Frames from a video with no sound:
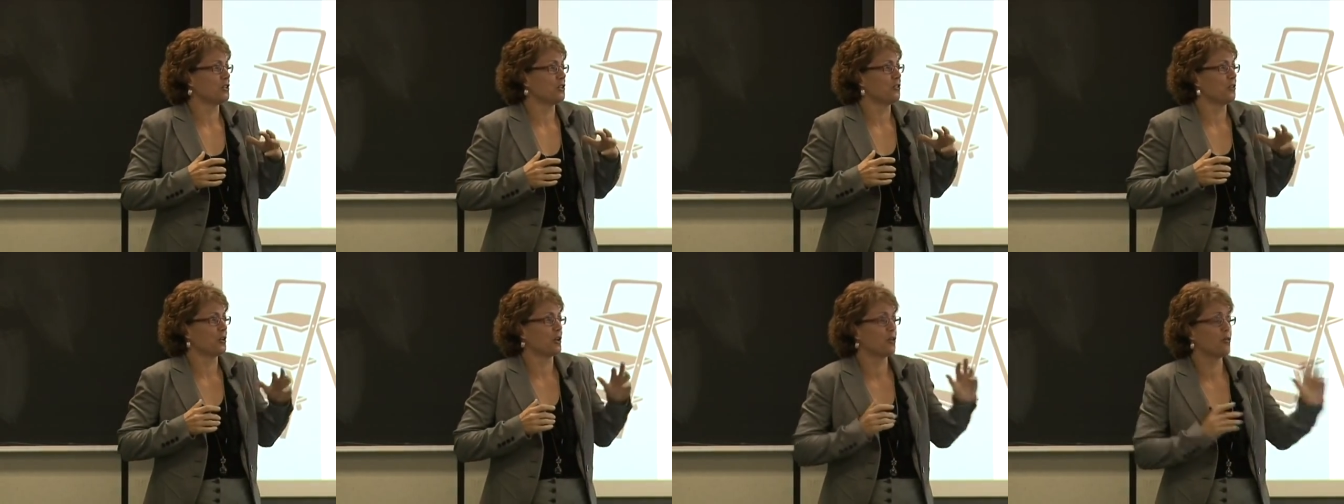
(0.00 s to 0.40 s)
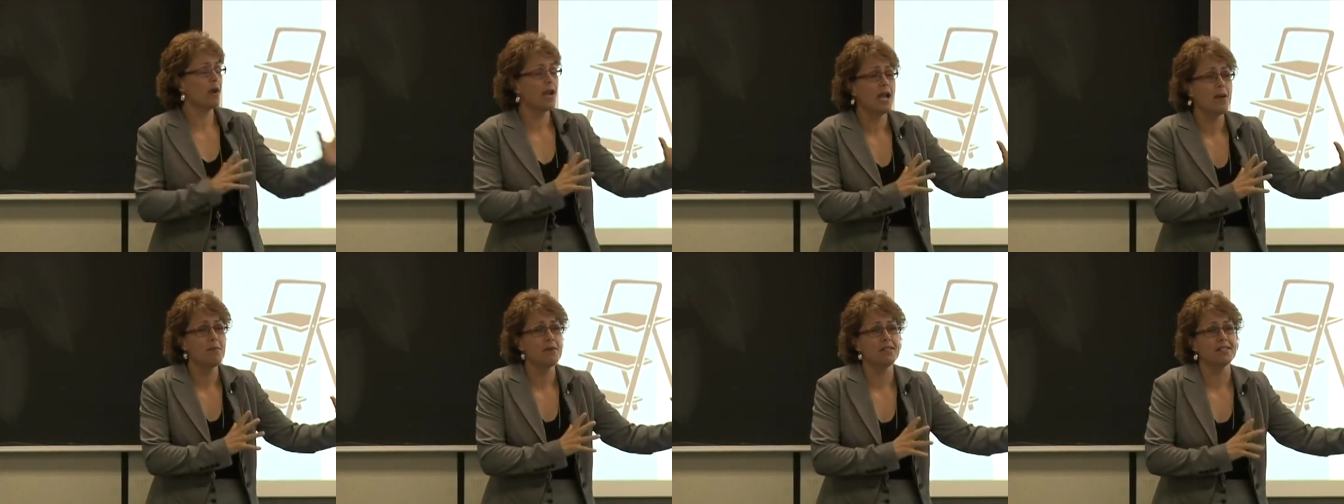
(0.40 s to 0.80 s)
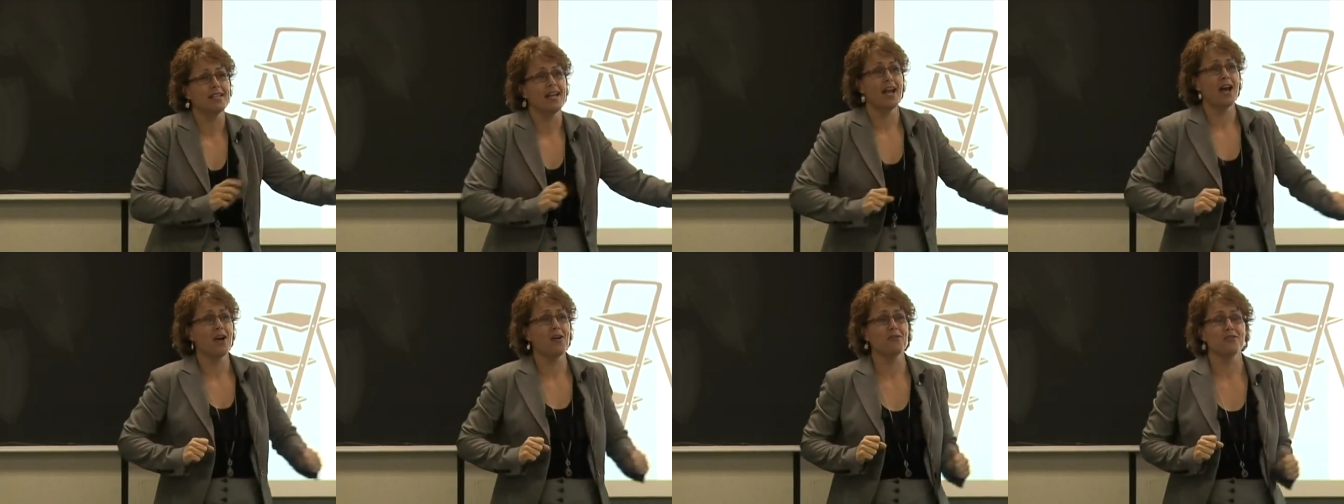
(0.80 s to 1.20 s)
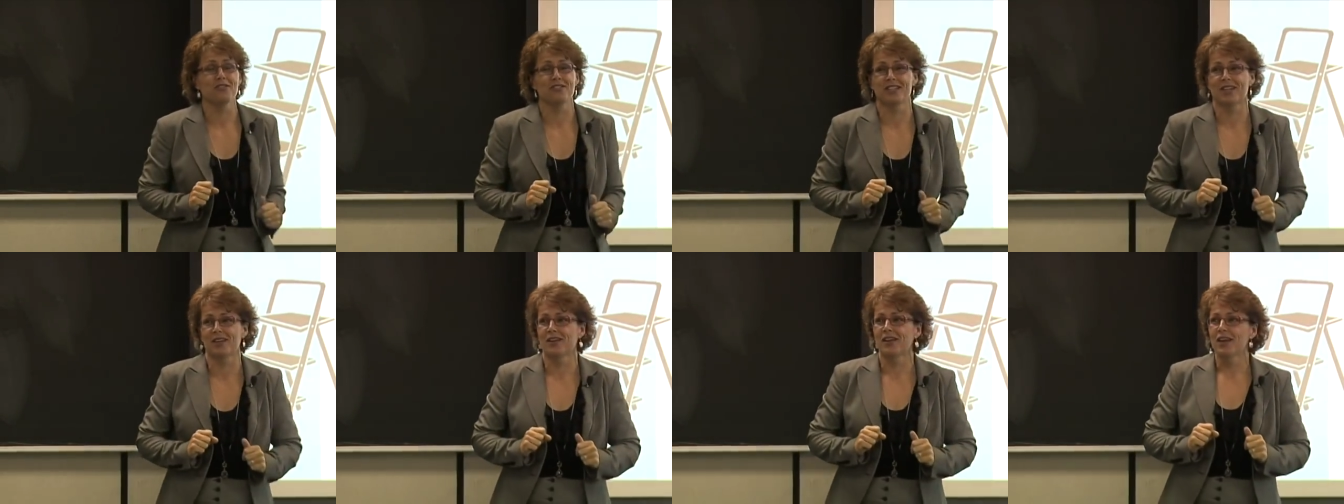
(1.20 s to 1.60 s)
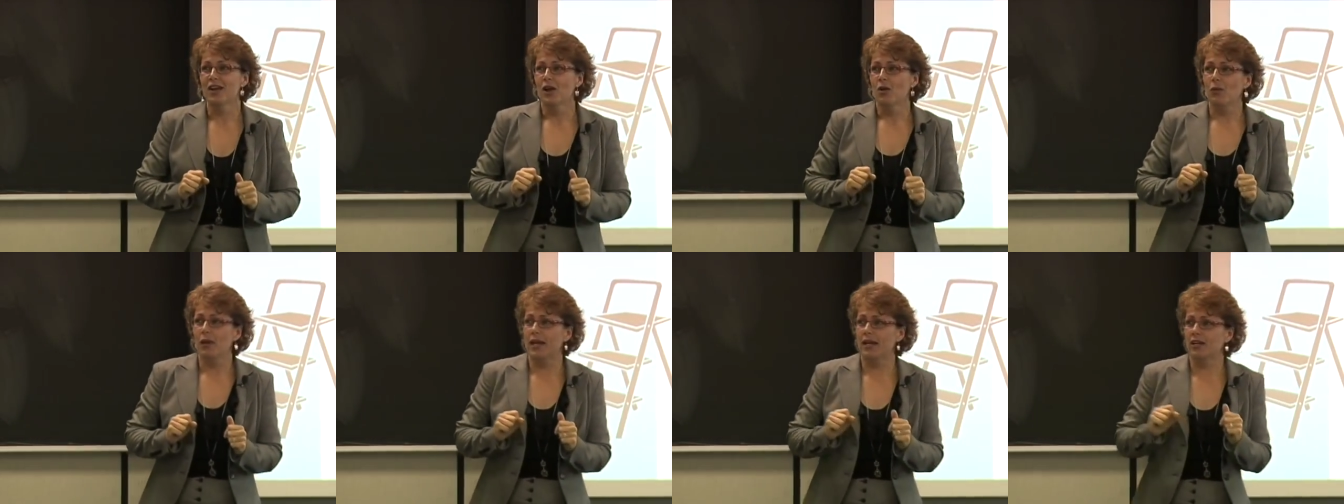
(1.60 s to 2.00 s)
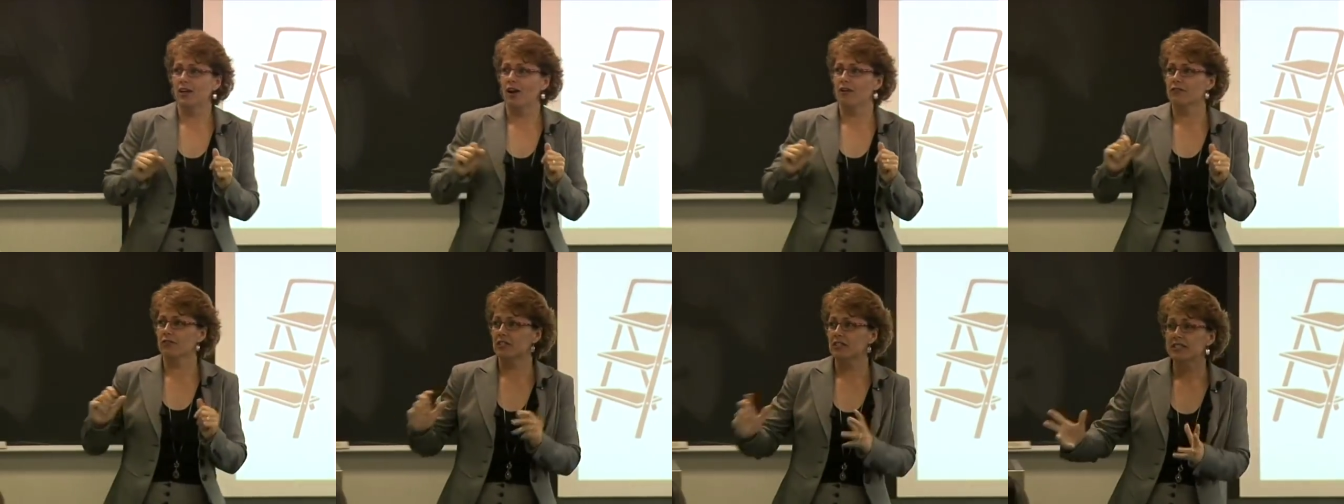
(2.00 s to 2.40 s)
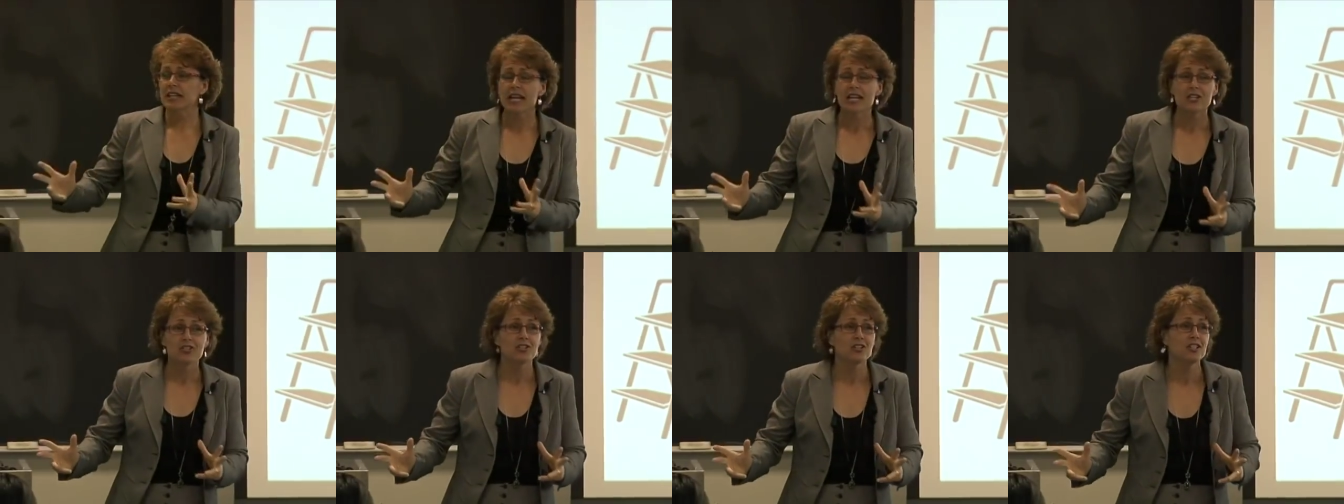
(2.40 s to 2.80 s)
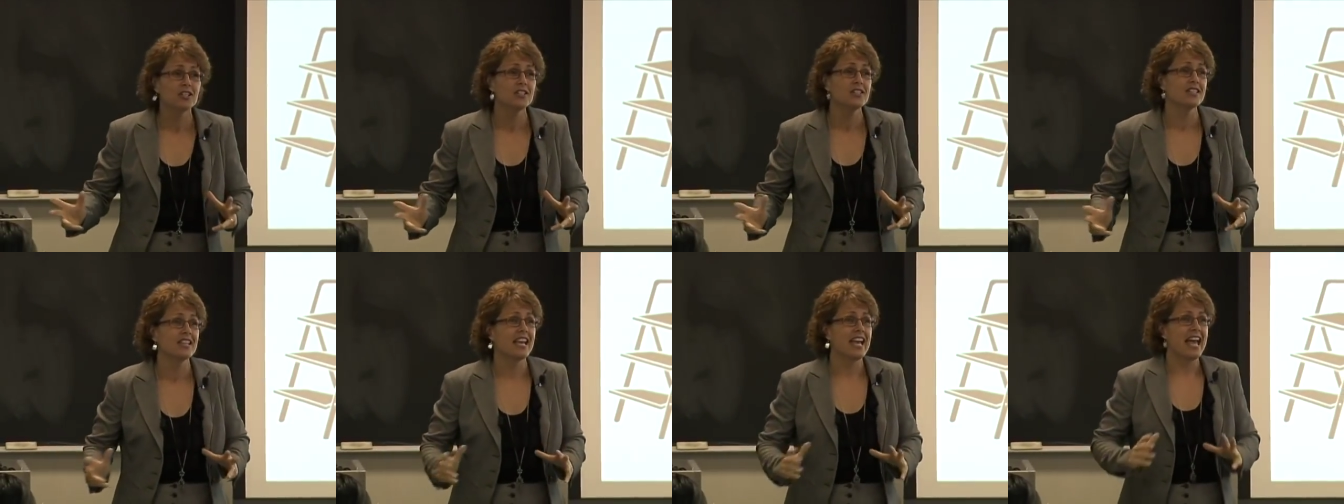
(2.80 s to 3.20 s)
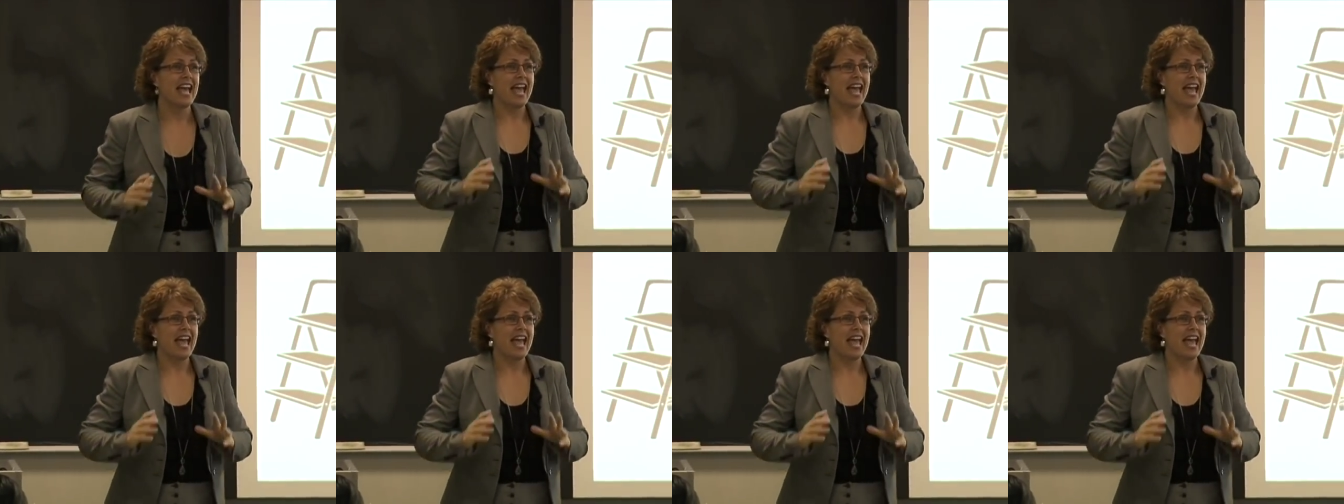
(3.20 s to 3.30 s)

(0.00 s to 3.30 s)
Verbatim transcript: to go to grandma's house and we had conversations.